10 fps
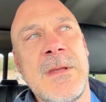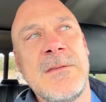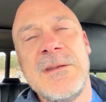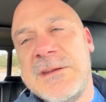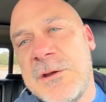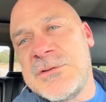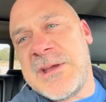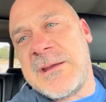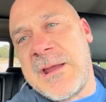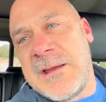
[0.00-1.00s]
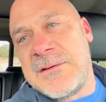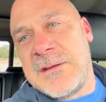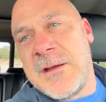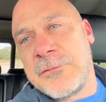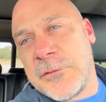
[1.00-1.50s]
The DOJ and
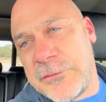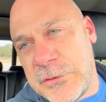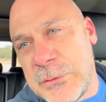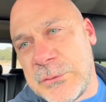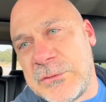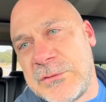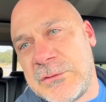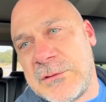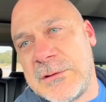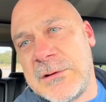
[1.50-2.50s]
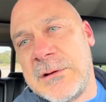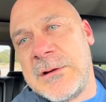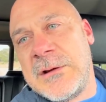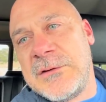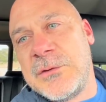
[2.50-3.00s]
ATF refused
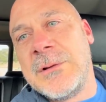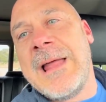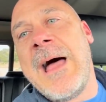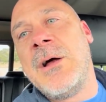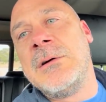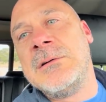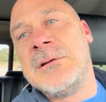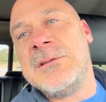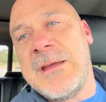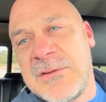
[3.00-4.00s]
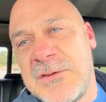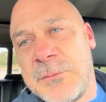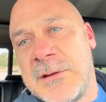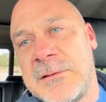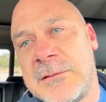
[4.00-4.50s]
to allow David
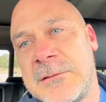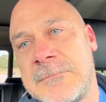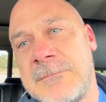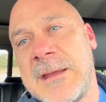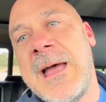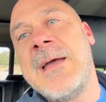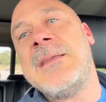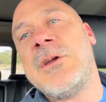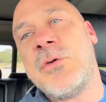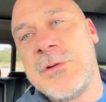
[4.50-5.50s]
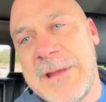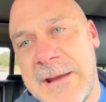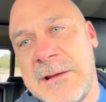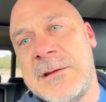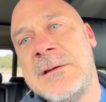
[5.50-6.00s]
Smith, the guy that
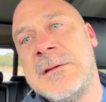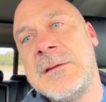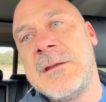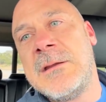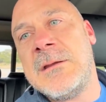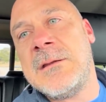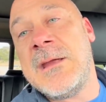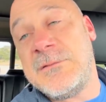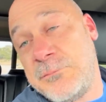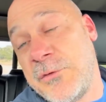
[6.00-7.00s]
created, that